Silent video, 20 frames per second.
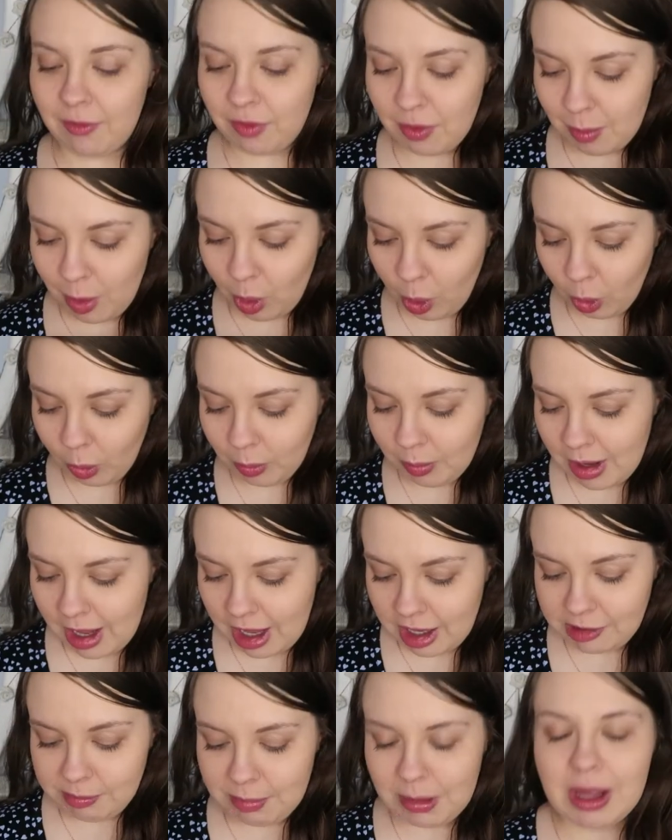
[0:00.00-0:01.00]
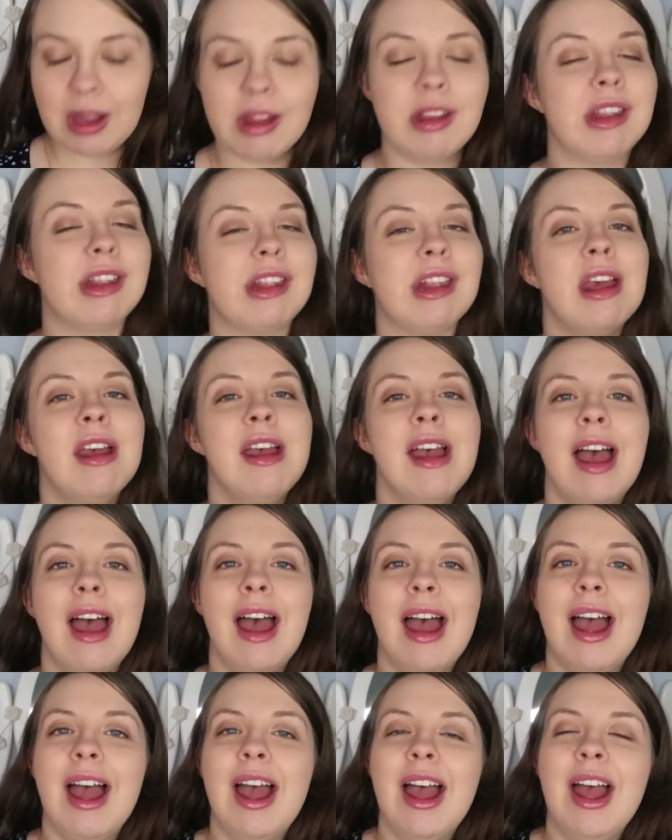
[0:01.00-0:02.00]
from home is because
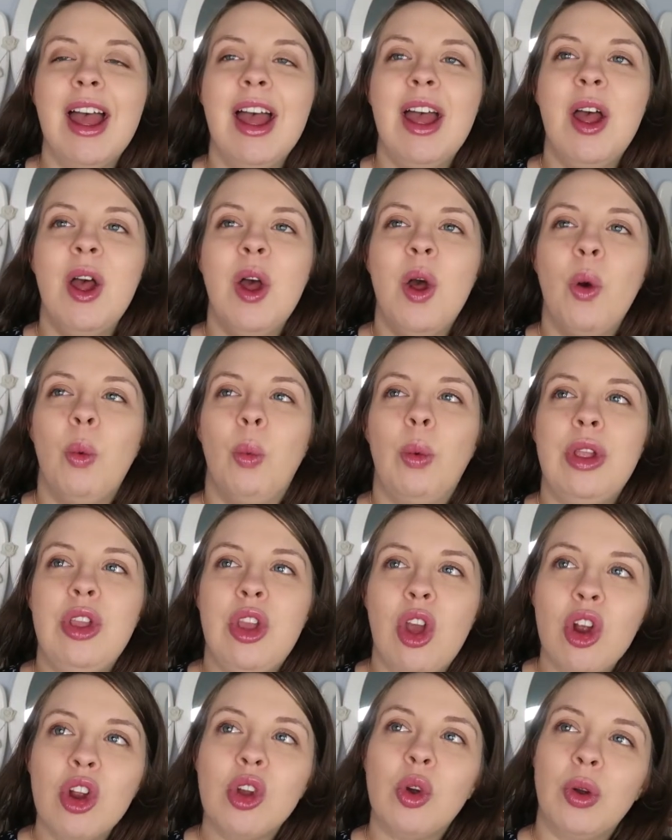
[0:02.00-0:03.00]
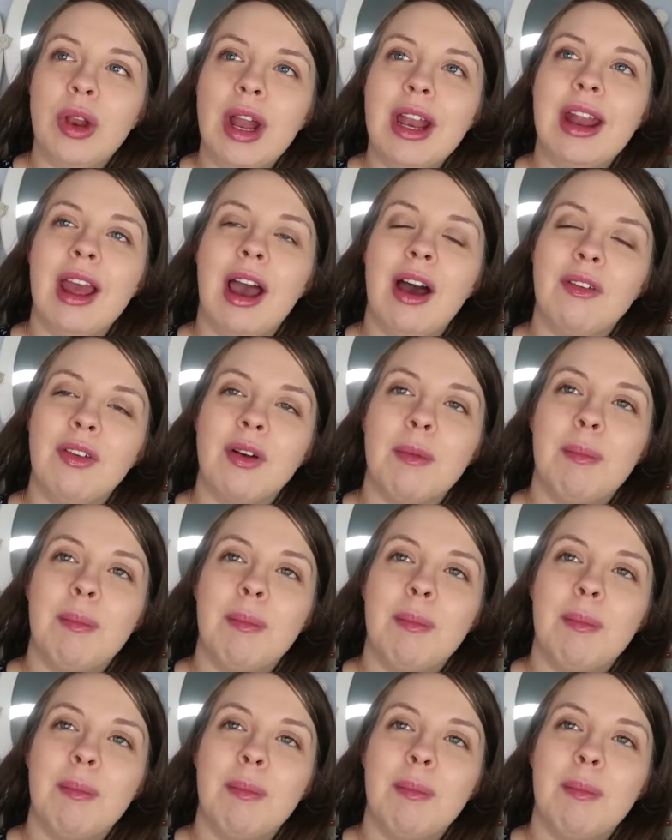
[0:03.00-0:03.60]
when you're going in to have a